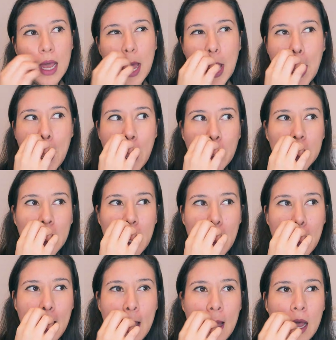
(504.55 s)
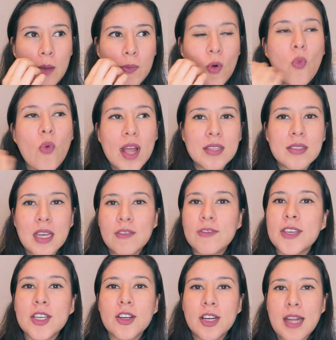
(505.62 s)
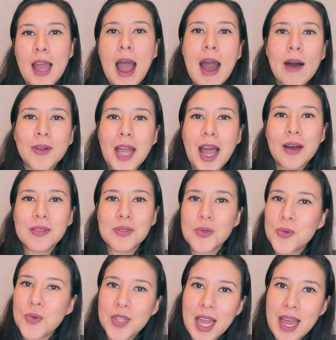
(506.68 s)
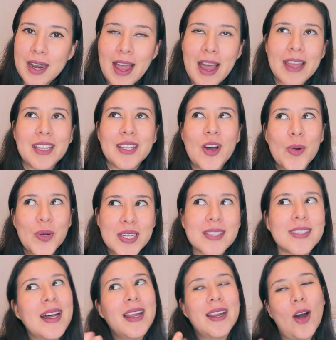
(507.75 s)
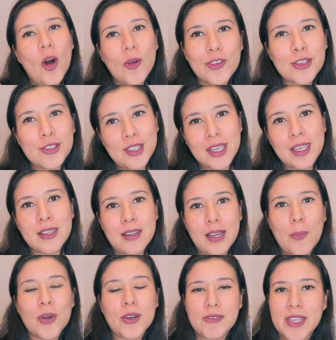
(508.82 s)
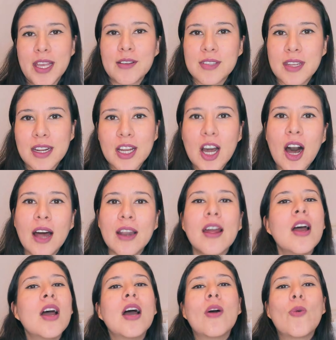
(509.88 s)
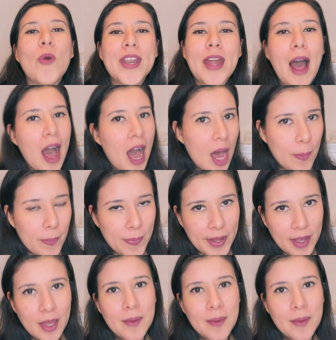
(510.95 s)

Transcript: And once I figured out how to do that, I noticed that obviously the number of sales that I got went up,